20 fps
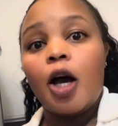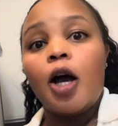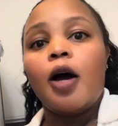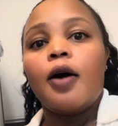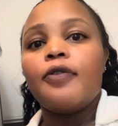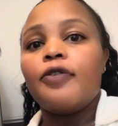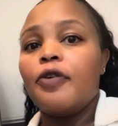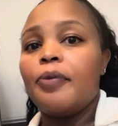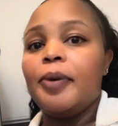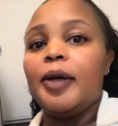
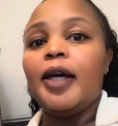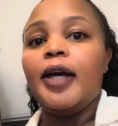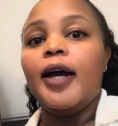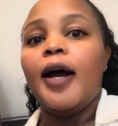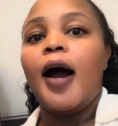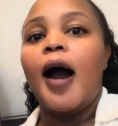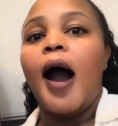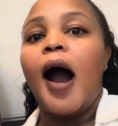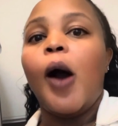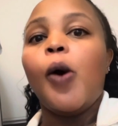For me,
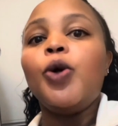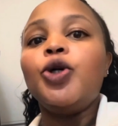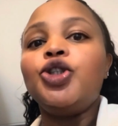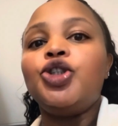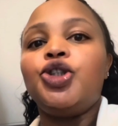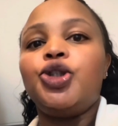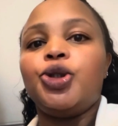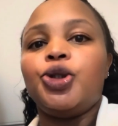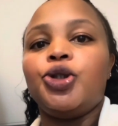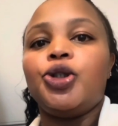I
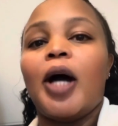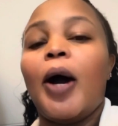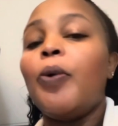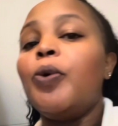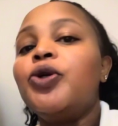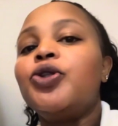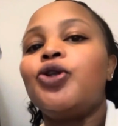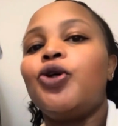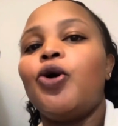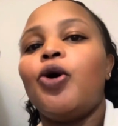won't look at
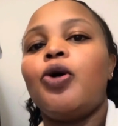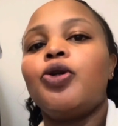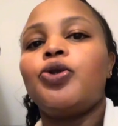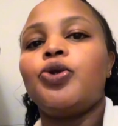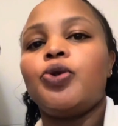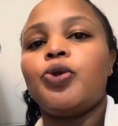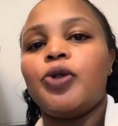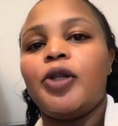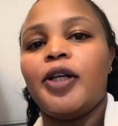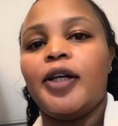
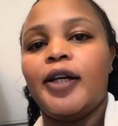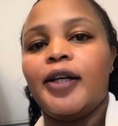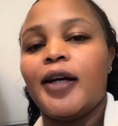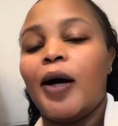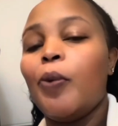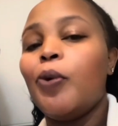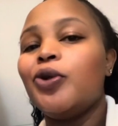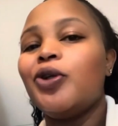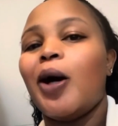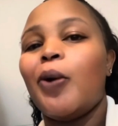
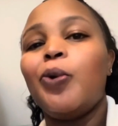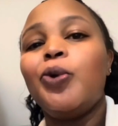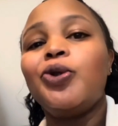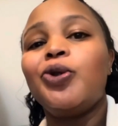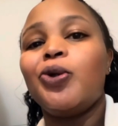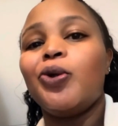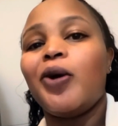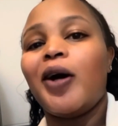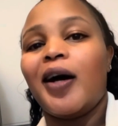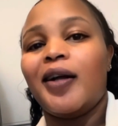
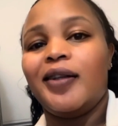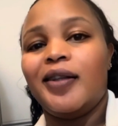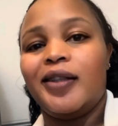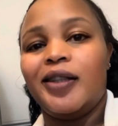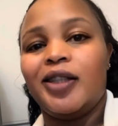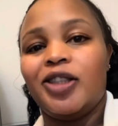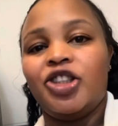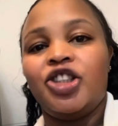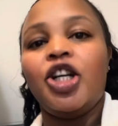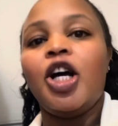the
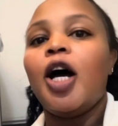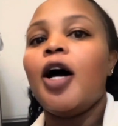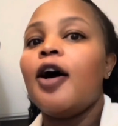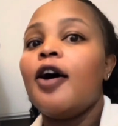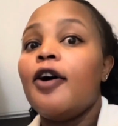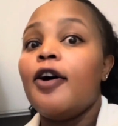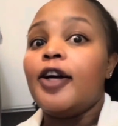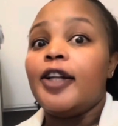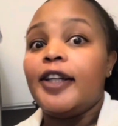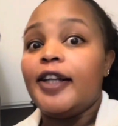age.
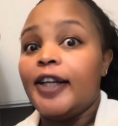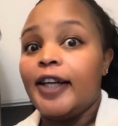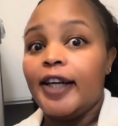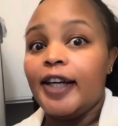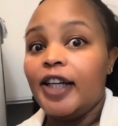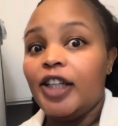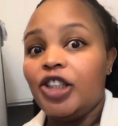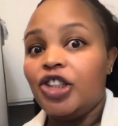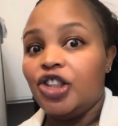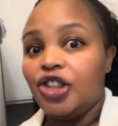The
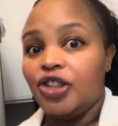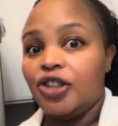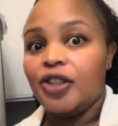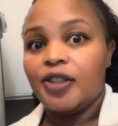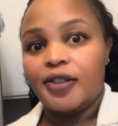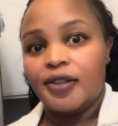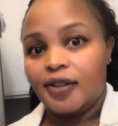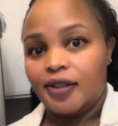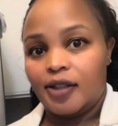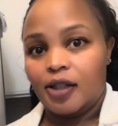age is
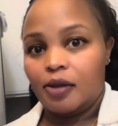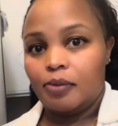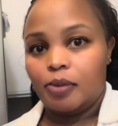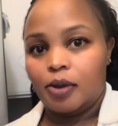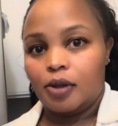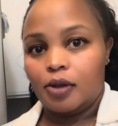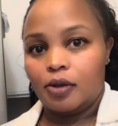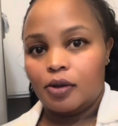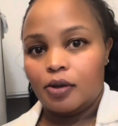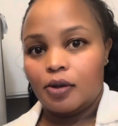just a number.
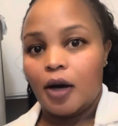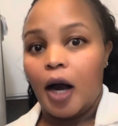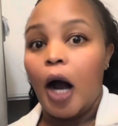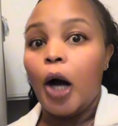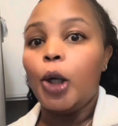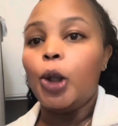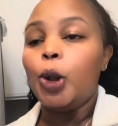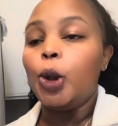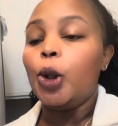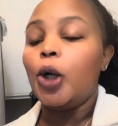I'll
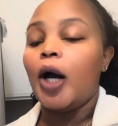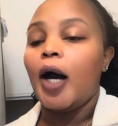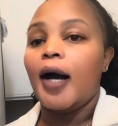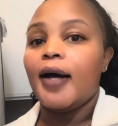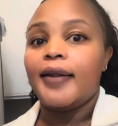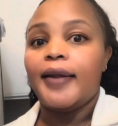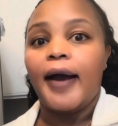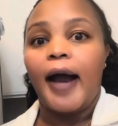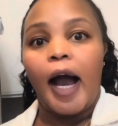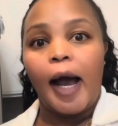look at
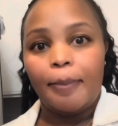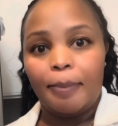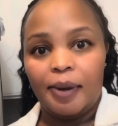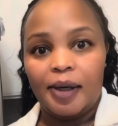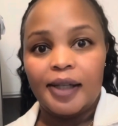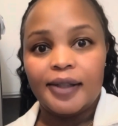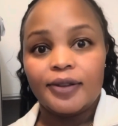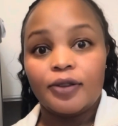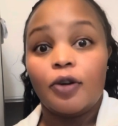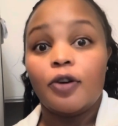the
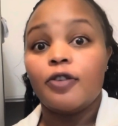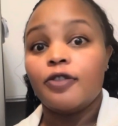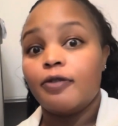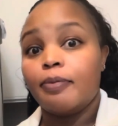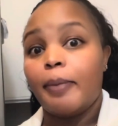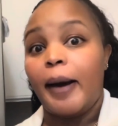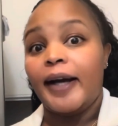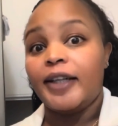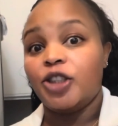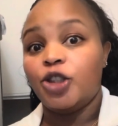happiness of
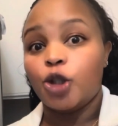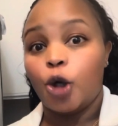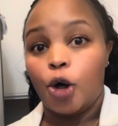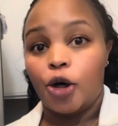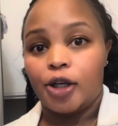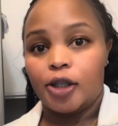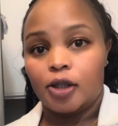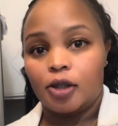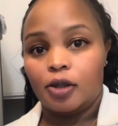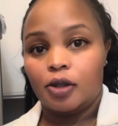my
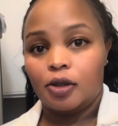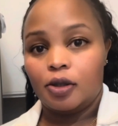daughter.